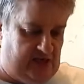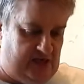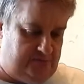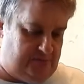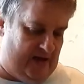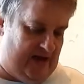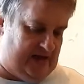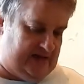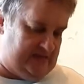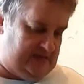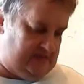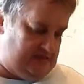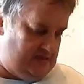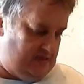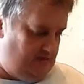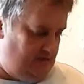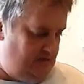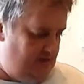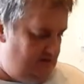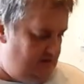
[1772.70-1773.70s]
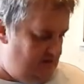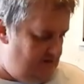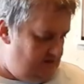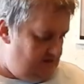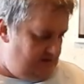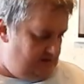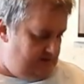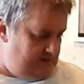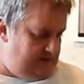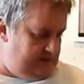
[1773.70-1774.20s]
Graf's playing
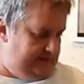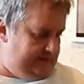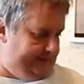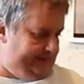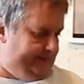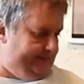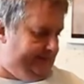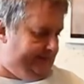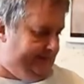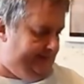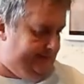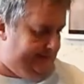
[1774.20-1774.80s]
silly buggers.